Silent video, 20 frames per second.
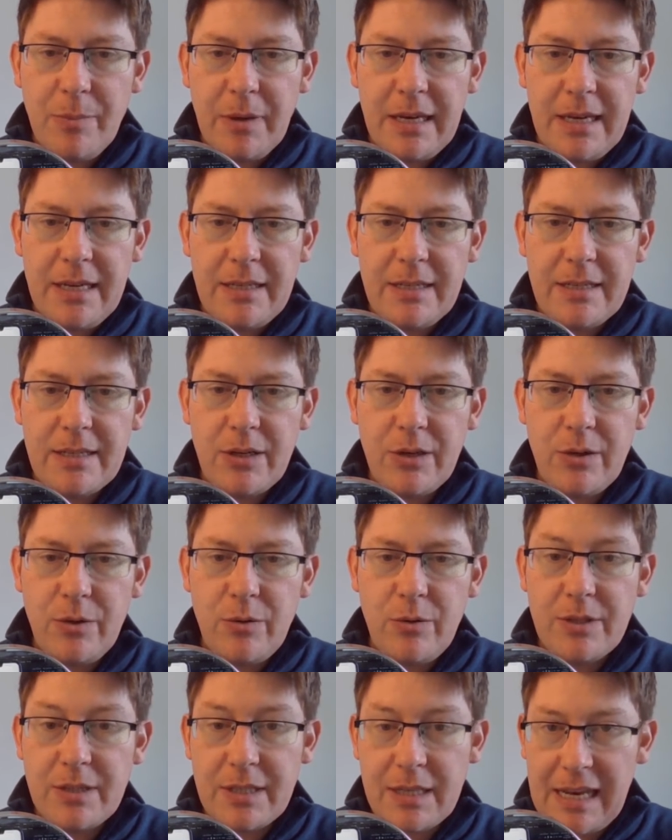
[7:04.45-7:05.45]
me
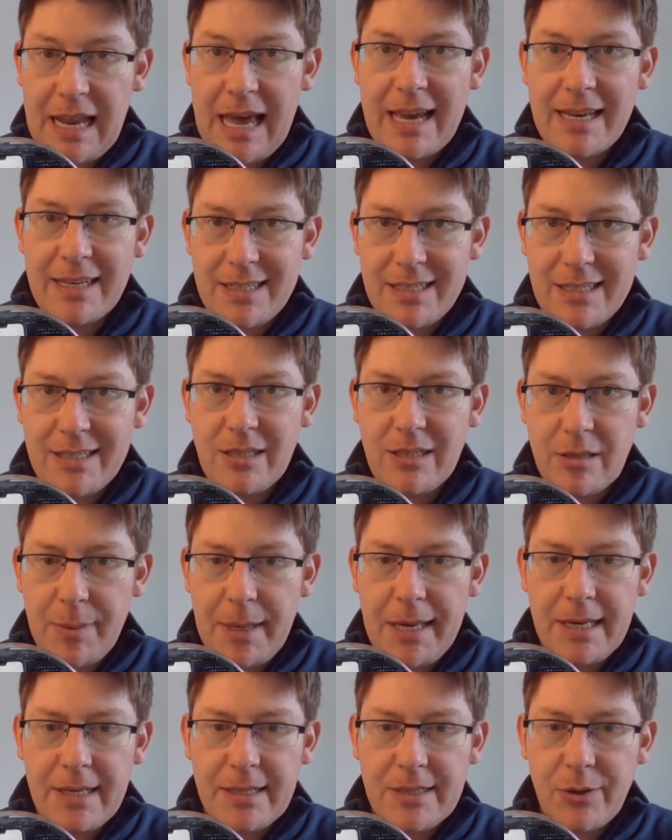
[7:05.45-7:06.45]
to select to speak.